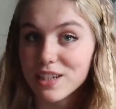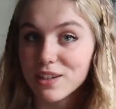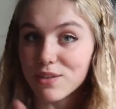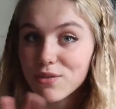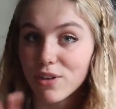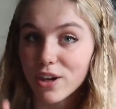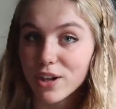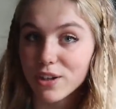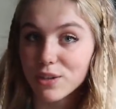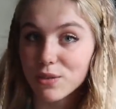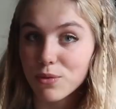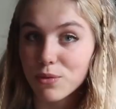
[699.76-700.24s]
is
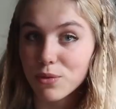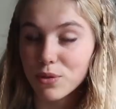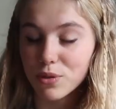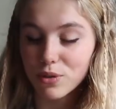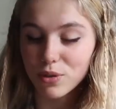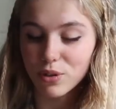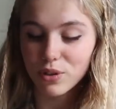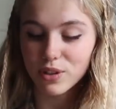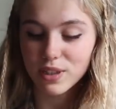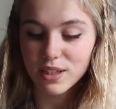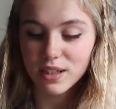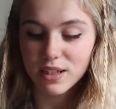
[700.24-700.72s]
rose
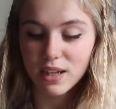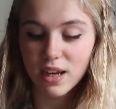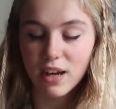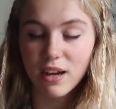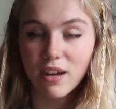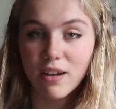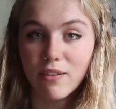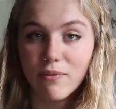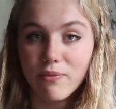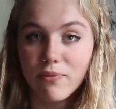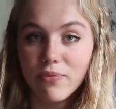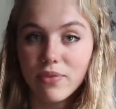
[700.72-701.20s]
quartz.
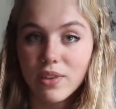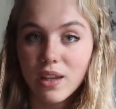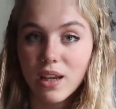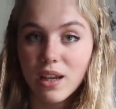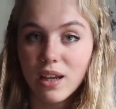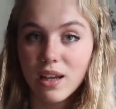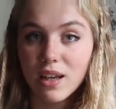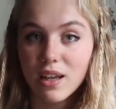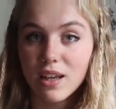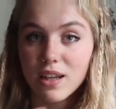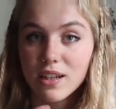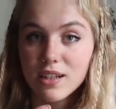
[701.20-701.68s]
So
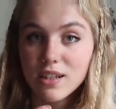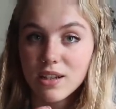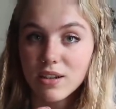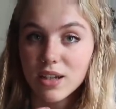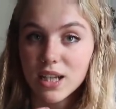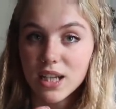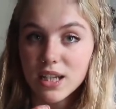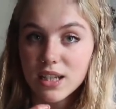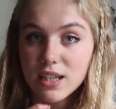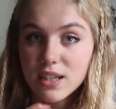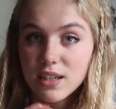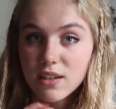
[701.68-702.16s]

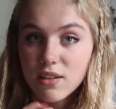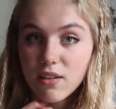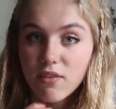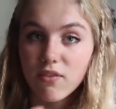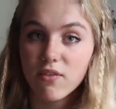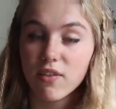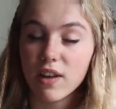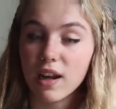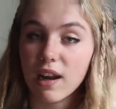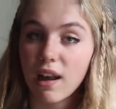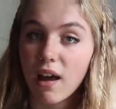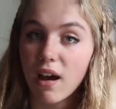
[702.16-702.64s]
it's
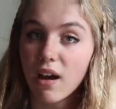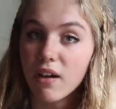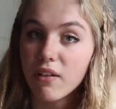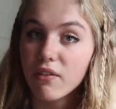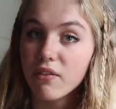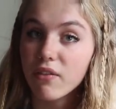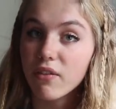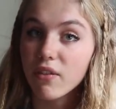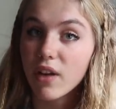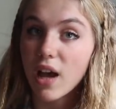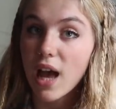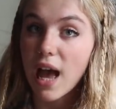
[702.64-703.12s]
for
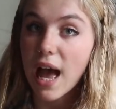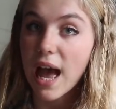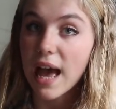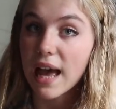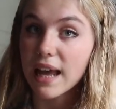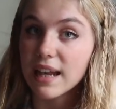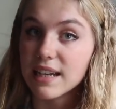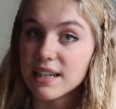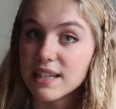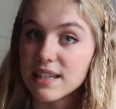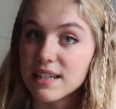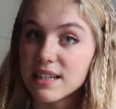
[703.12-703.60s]
love
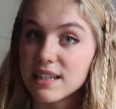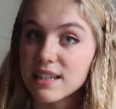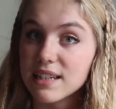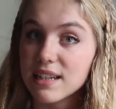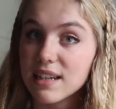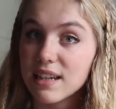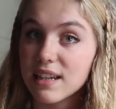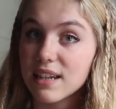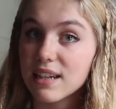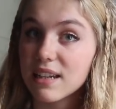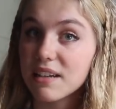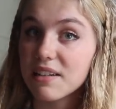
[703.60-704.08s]
and
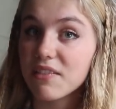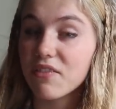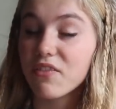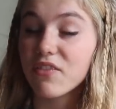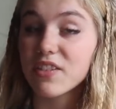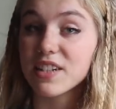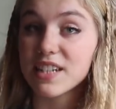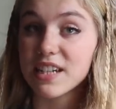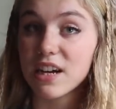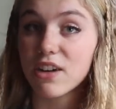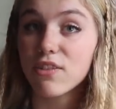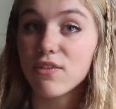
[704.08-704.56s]

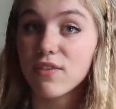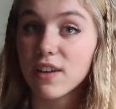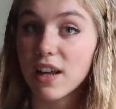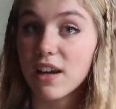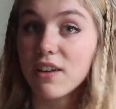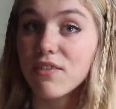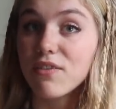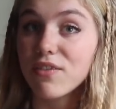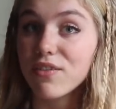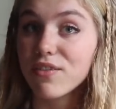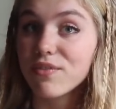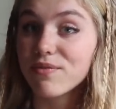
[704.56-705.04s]
for
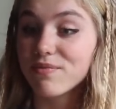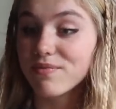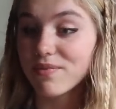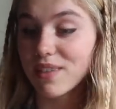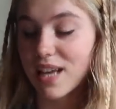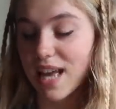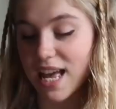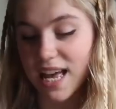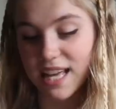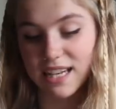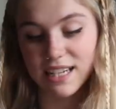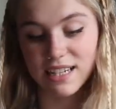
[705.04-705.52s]
self-love,
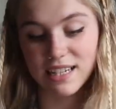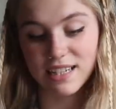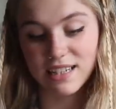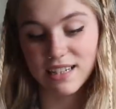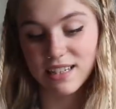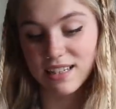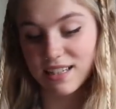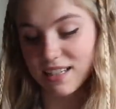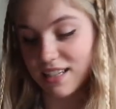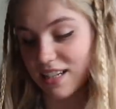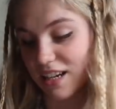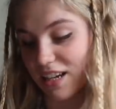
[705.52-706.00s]
and
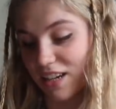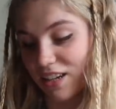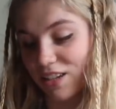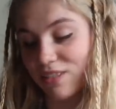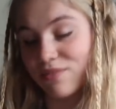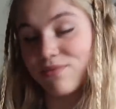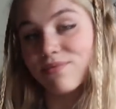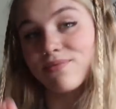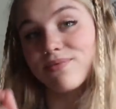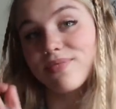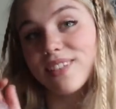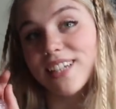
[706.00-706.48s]
so
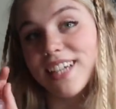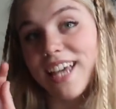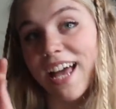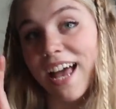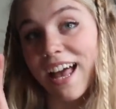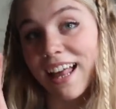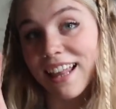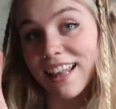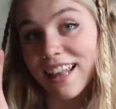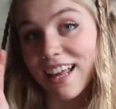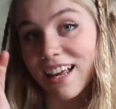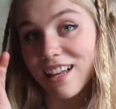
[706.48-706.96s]

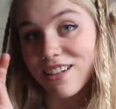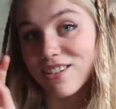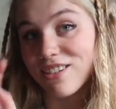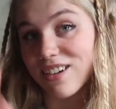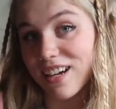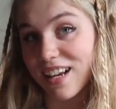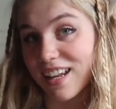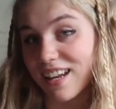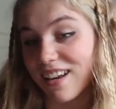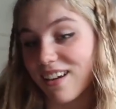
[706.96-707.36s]
yeah, that's really